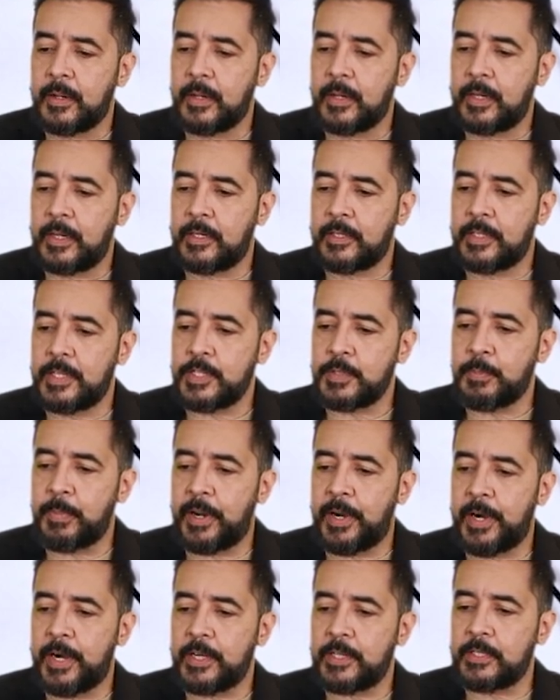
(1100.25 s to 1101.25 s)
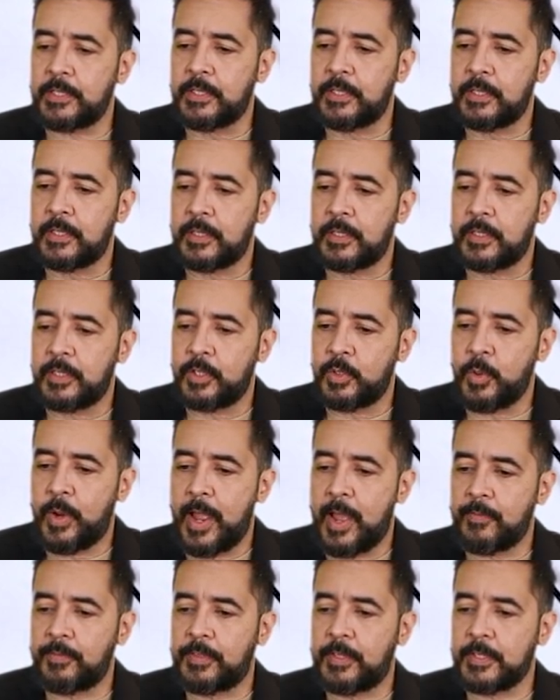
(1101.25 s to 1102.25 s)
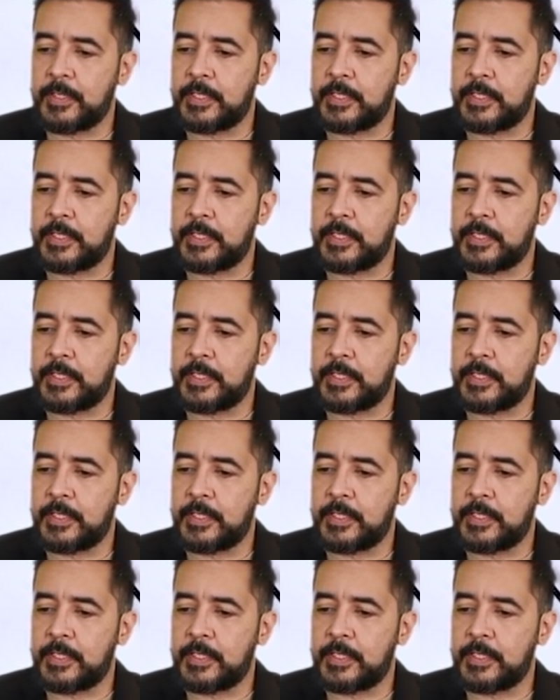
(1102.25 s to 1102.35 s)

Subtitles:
In this part, you have the